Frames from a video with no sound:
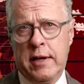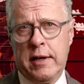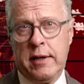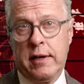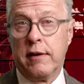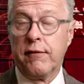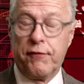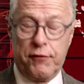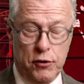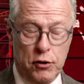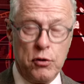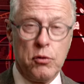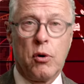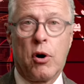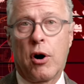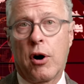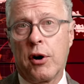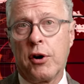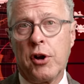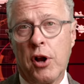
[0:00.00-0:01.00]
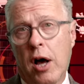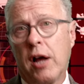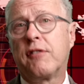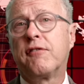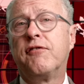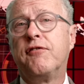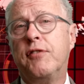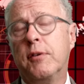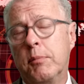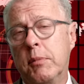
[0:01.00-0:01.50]
If you are not
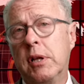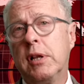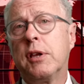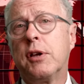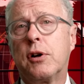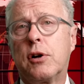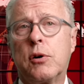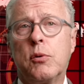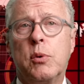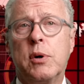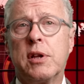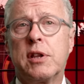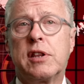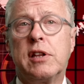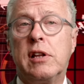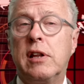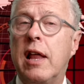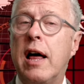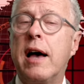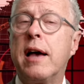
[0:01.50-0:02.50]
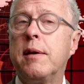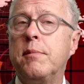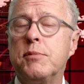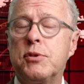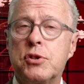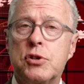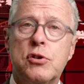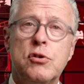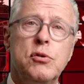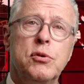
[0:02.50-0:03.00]
familiar with lime
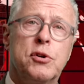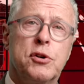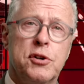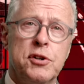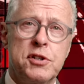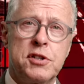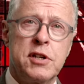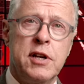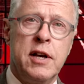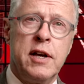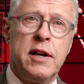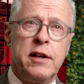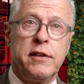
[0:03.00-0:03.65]
scooters,